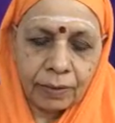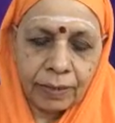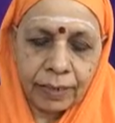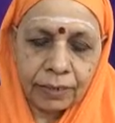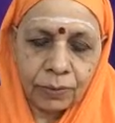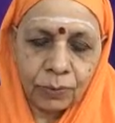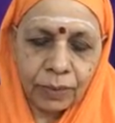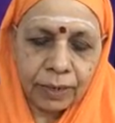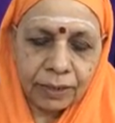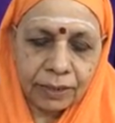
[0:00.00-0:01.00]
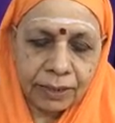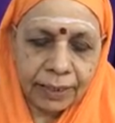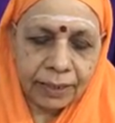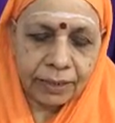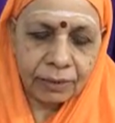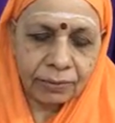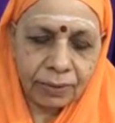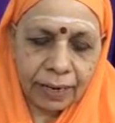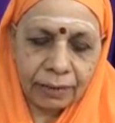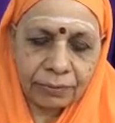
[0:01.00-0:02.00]
That is one stage of
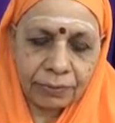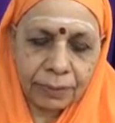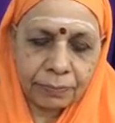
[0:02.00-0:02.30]
life.